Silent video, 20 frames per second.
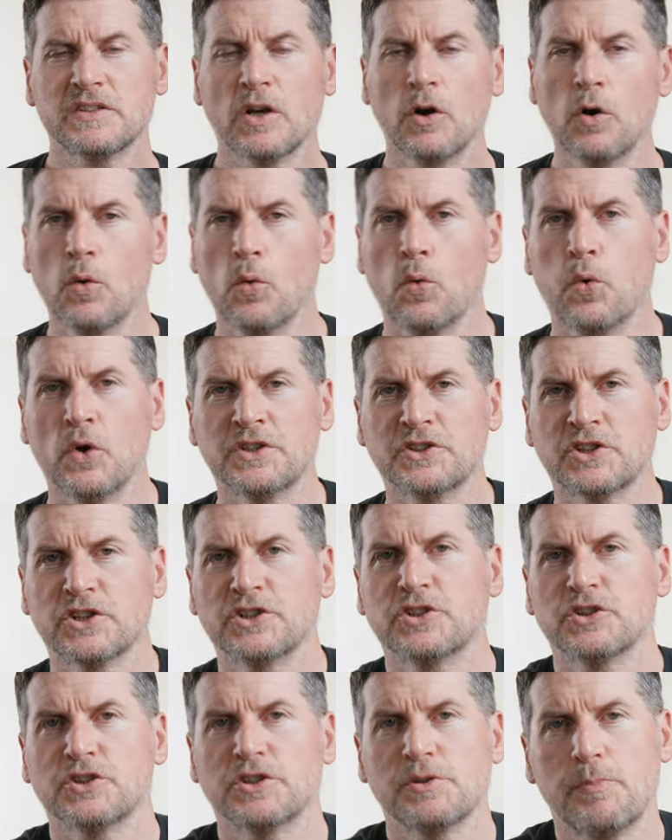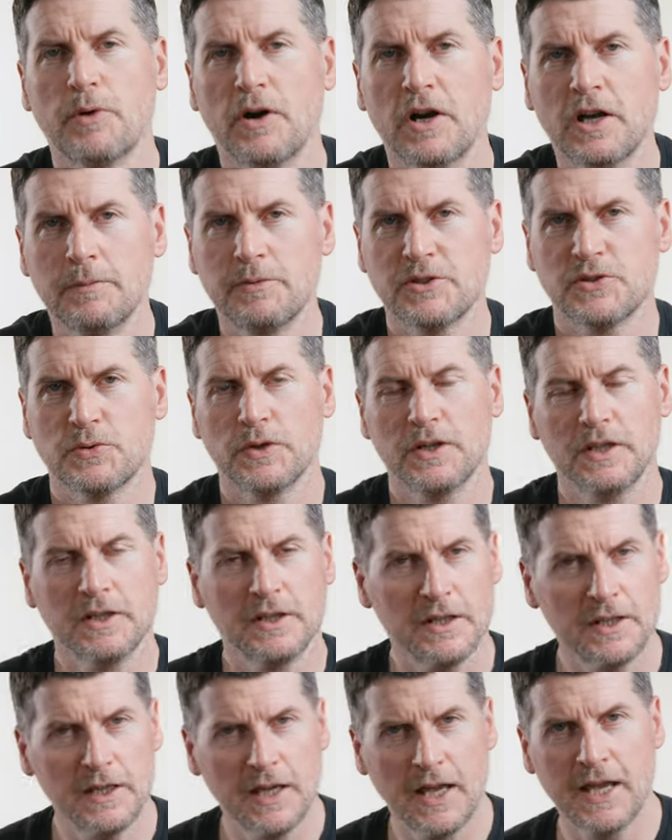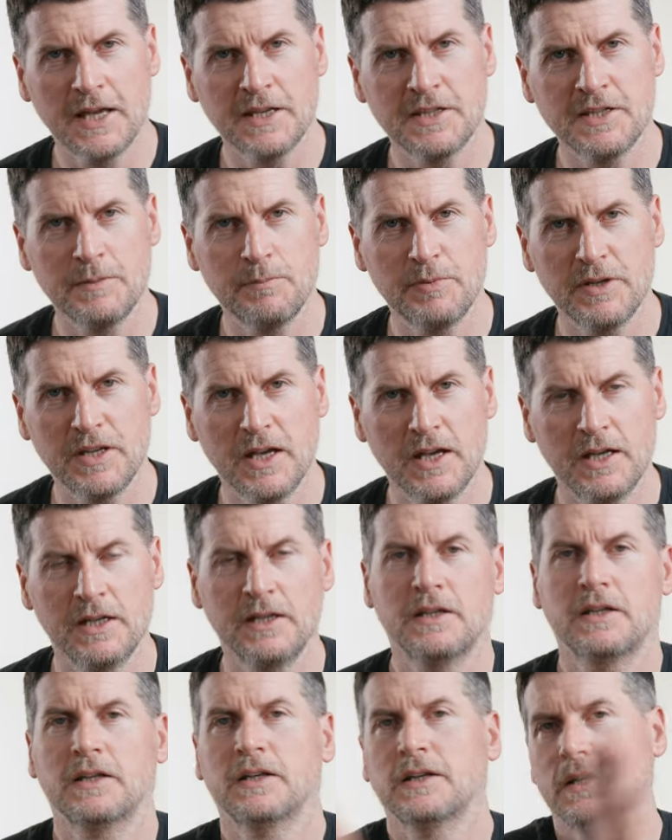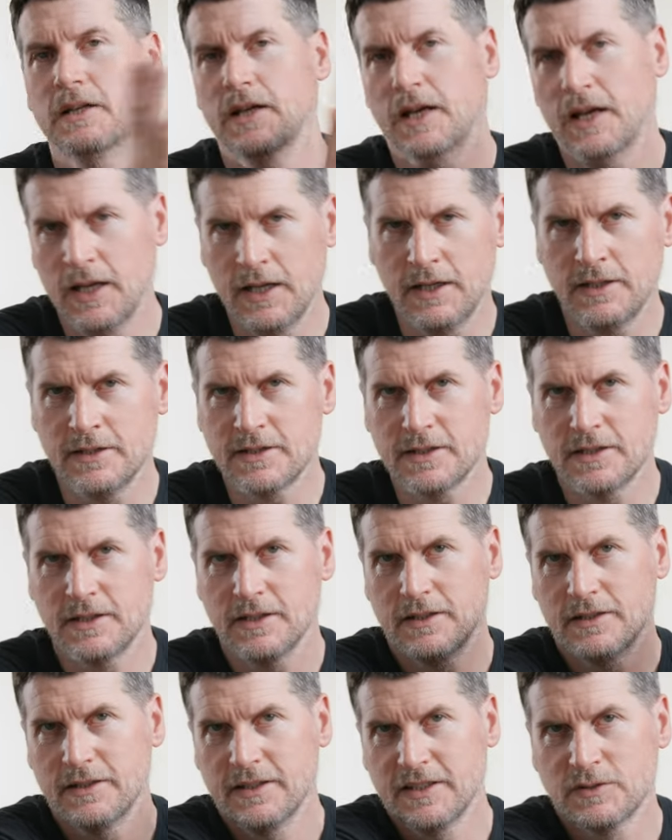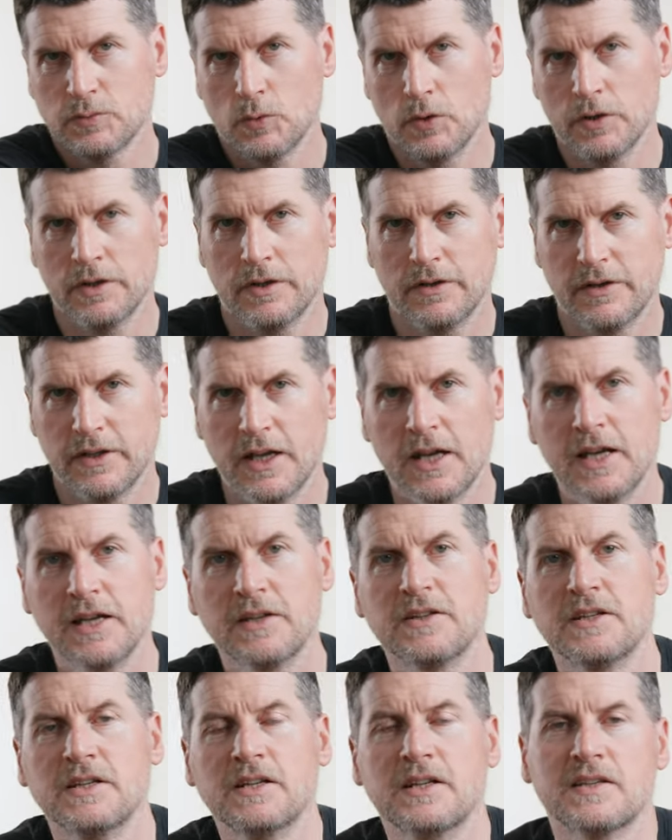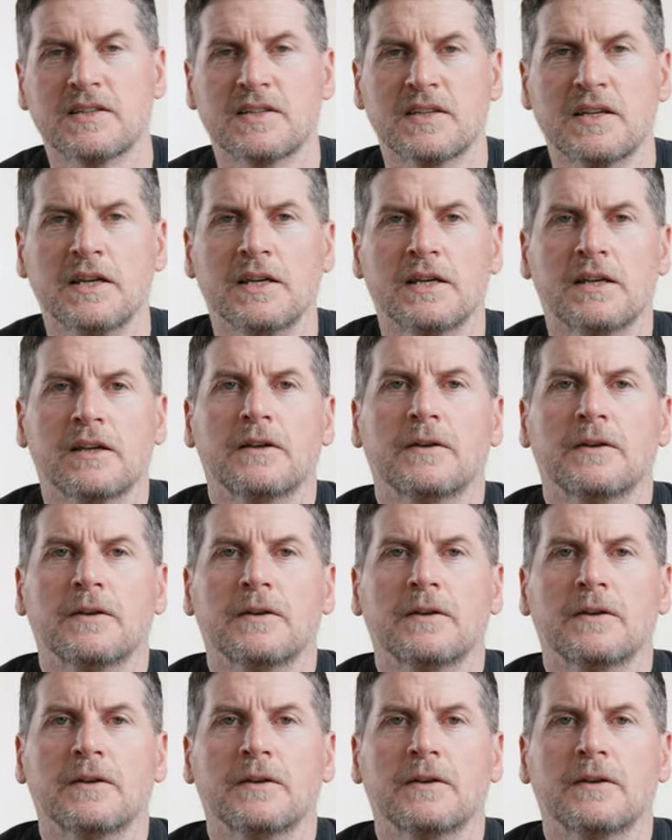So which should you buy between the 80BN and this one, the 80C?